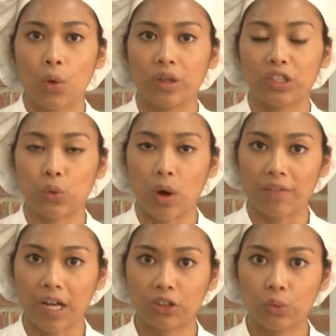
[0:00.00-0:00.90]
with
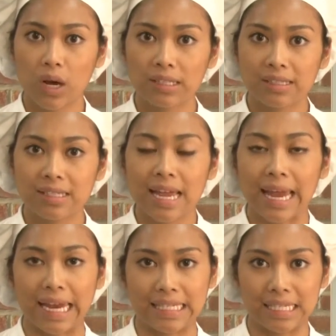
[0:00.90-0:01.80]
1200 watts,
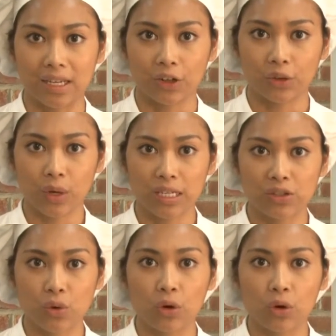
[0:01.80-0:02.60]
1800 watts,